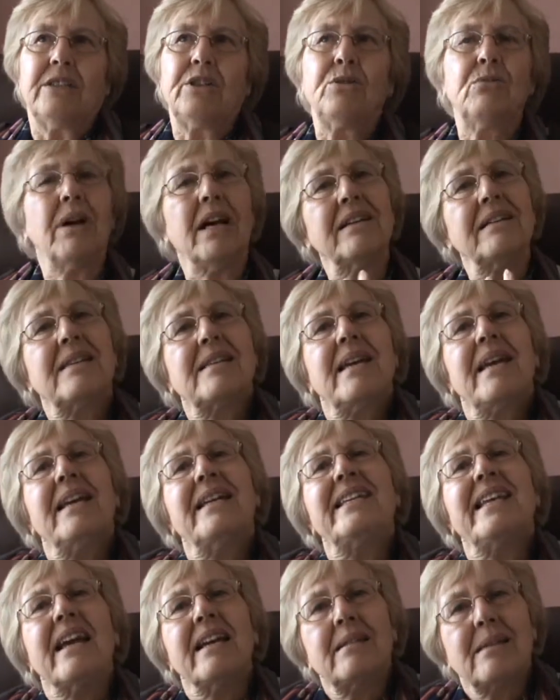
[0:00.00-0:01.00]
Do I say
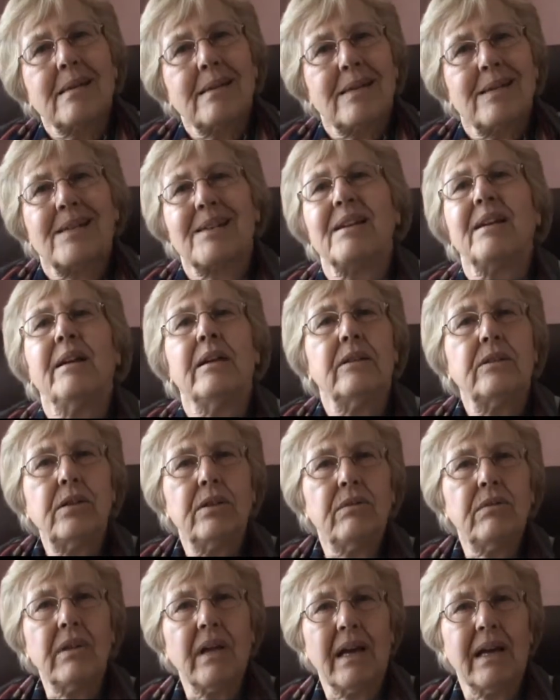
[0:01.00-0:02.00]
yes
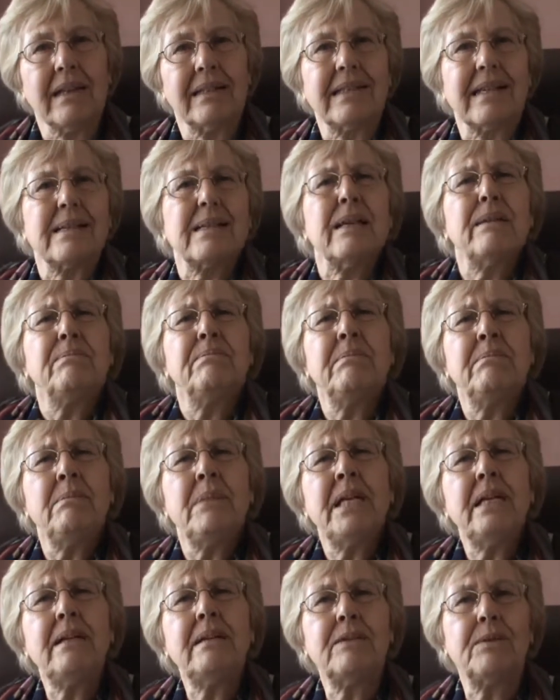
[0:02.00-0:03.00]
to that? Does it
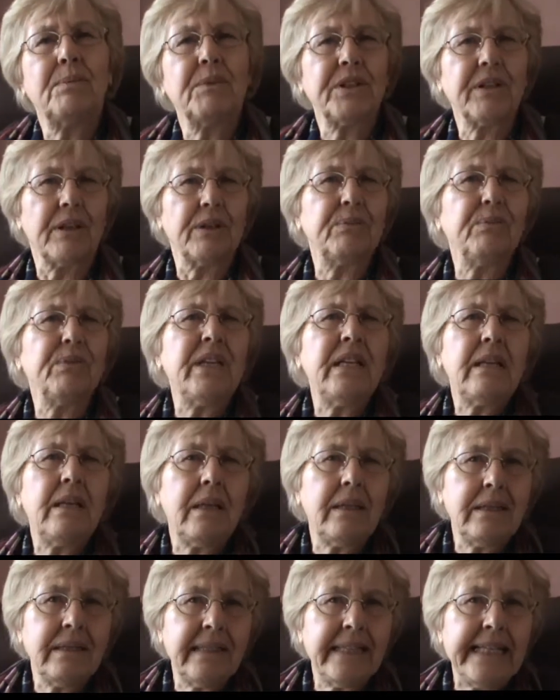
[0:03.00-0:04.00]
meet what I
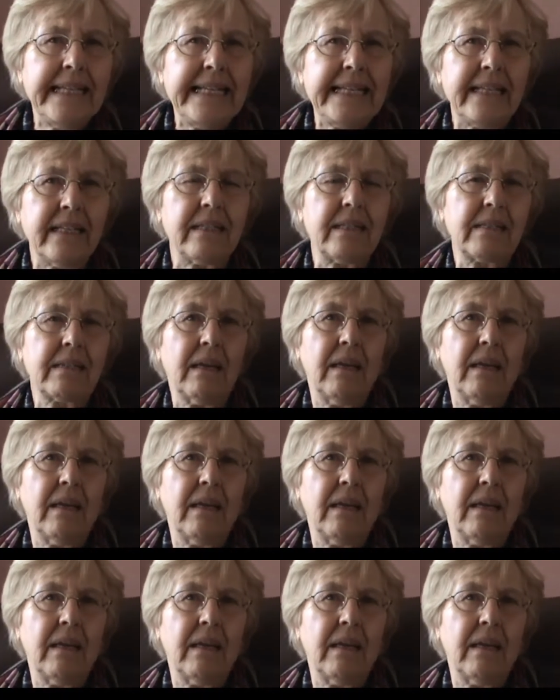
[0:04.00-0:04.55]
really need?